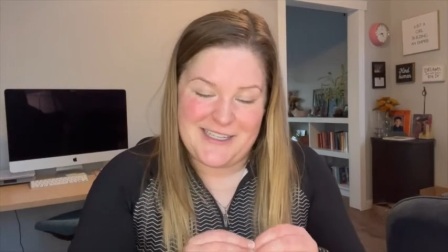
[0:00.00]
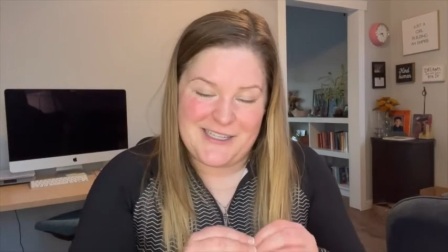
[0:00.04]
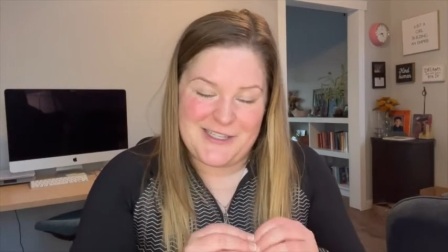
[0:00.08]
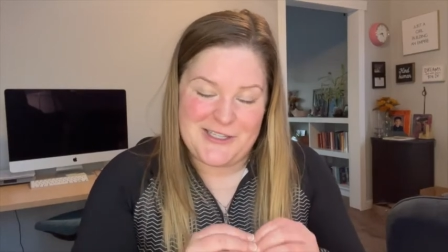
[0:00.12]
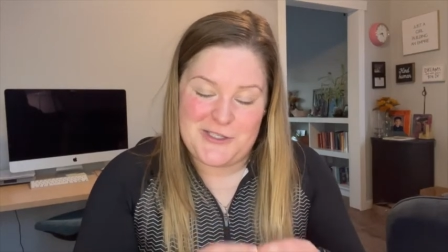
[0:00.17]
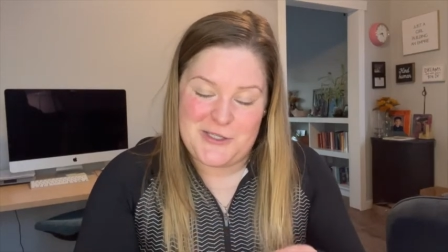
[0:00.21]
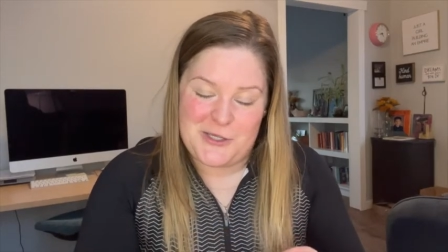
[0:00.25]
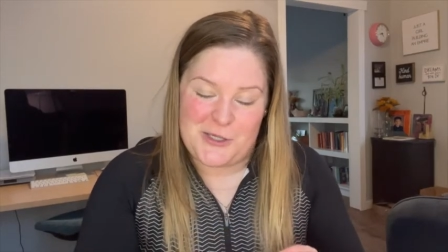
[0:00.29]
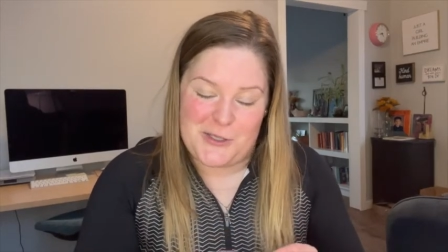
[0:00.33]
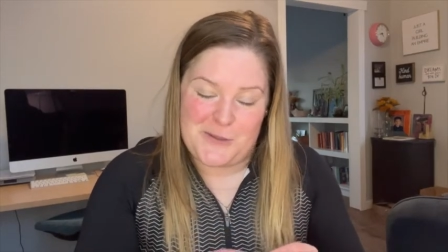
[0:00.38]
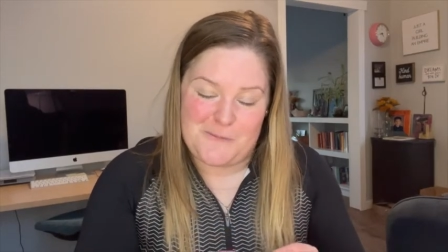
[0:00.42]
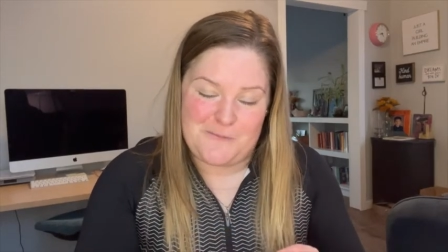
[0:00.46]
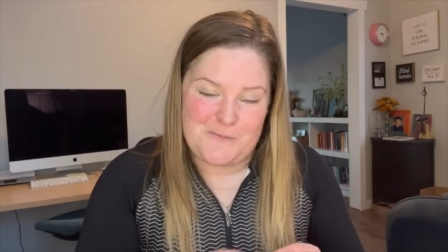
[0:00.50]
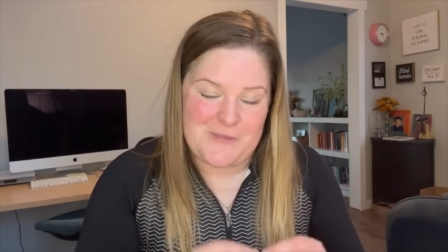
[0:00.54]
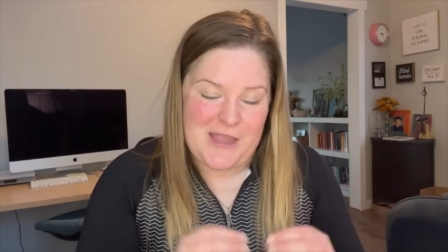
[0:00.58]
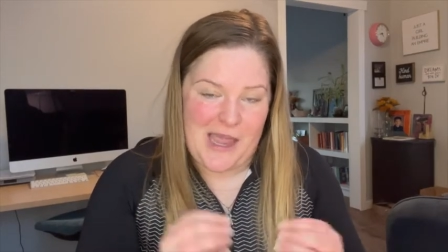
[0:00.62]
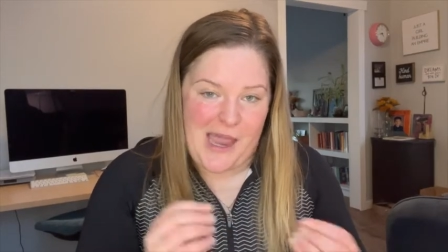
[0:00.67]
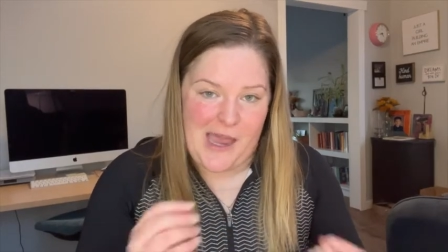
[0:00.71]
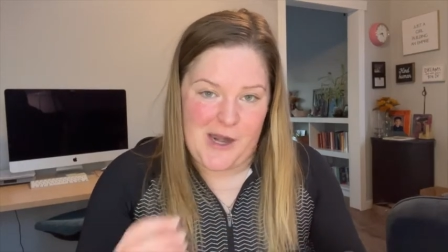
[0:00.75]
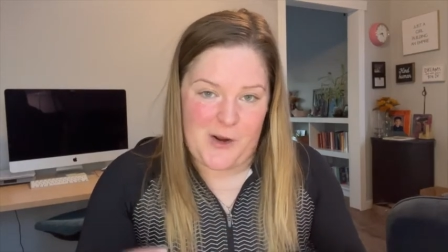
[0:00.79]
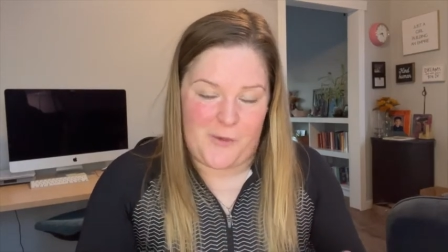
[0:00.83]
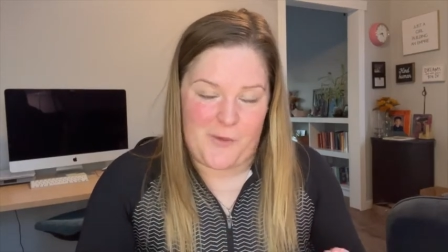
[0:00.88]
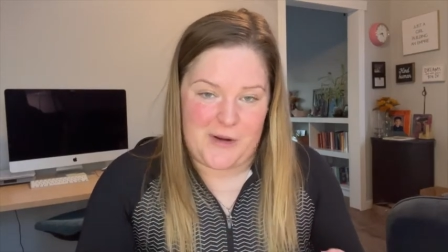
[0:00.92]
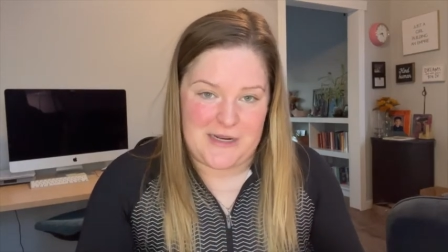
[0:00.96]
So I
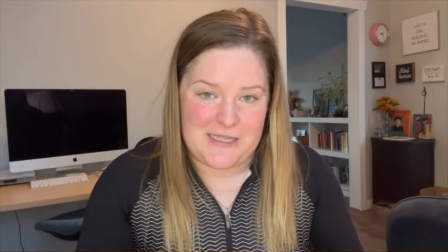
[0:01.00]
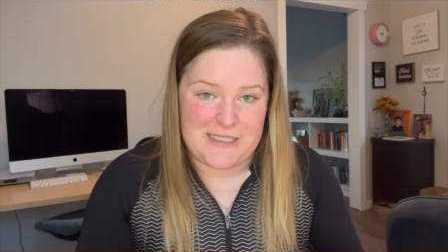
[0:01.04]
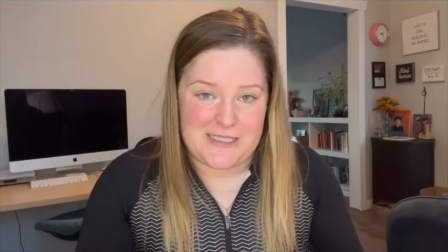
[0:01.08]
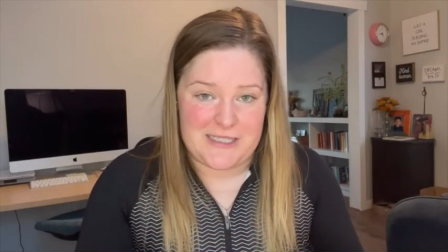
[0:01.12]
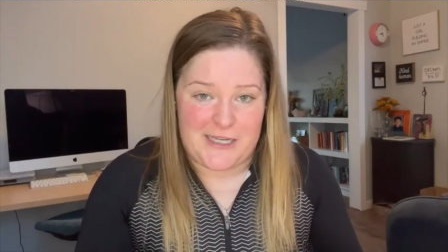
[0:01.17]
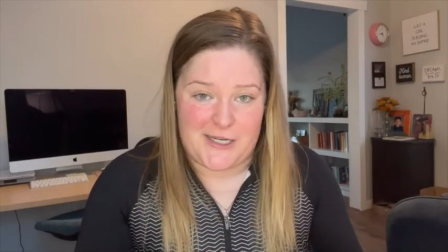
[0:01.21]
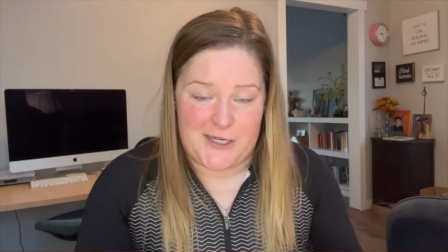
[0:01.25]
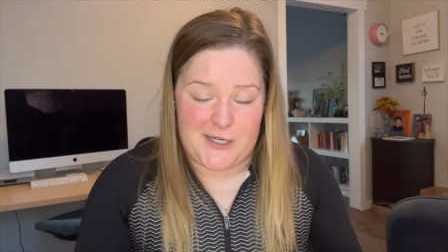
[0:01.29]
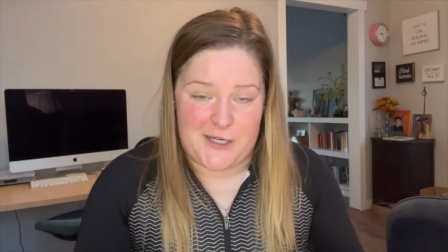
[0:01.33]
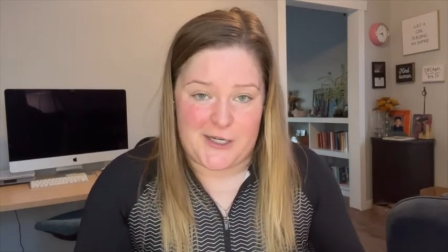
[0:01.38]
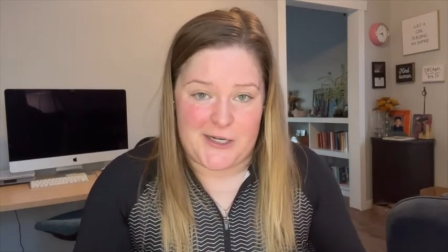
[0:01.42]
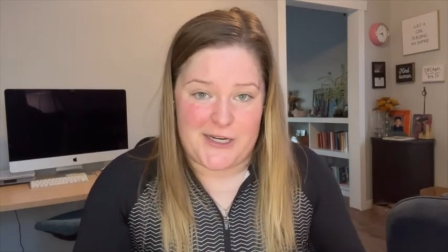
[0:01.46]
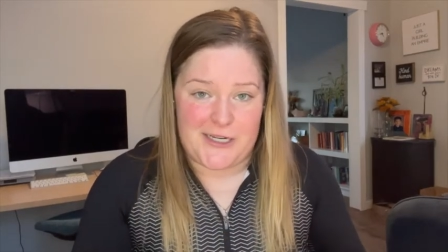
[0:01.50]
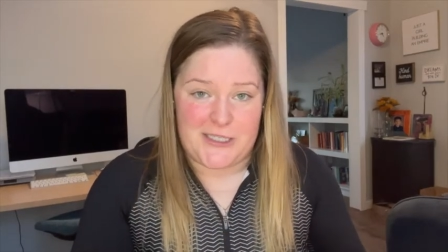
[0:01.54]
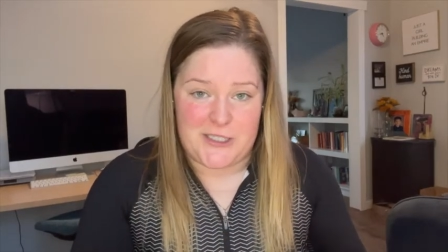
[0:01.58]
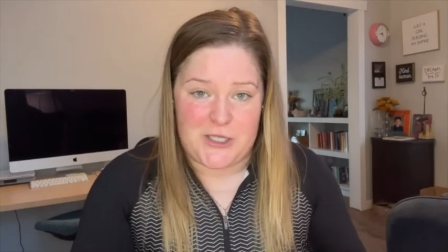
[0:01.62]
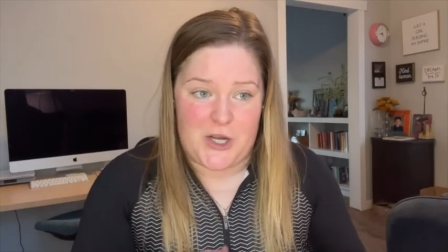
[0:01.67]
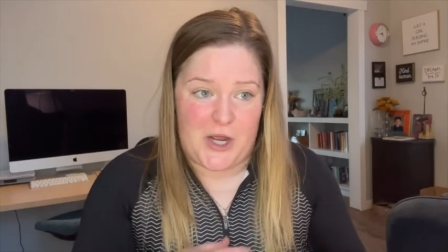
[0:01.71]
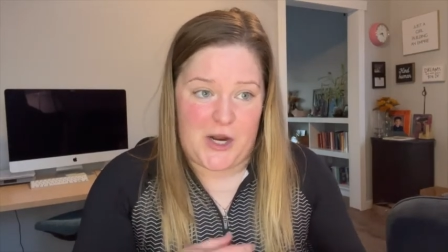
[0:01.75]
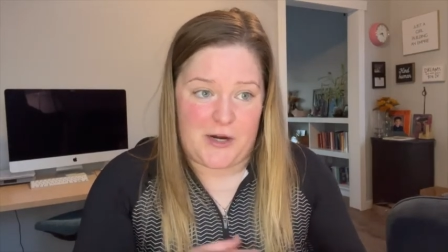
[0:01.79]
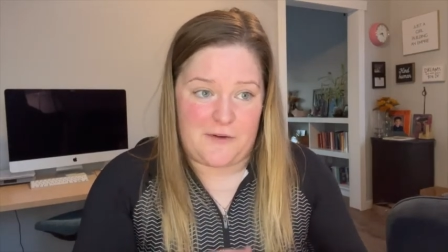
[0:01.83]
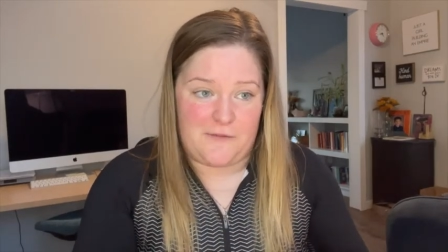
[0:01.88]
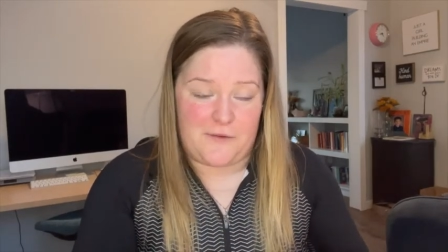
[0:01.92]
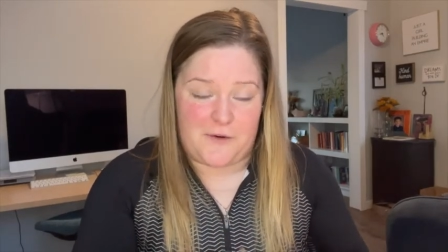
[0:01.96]
don't want to sit here and
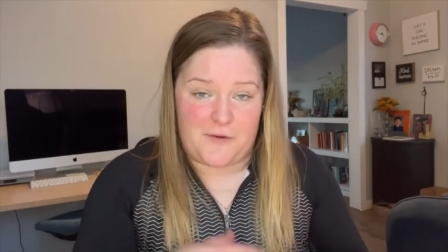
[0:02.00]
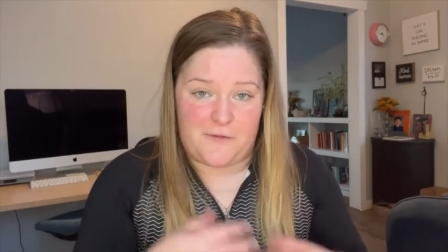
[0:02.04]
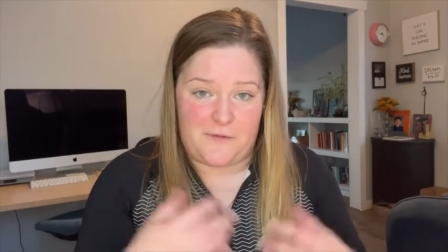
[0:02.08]
talk for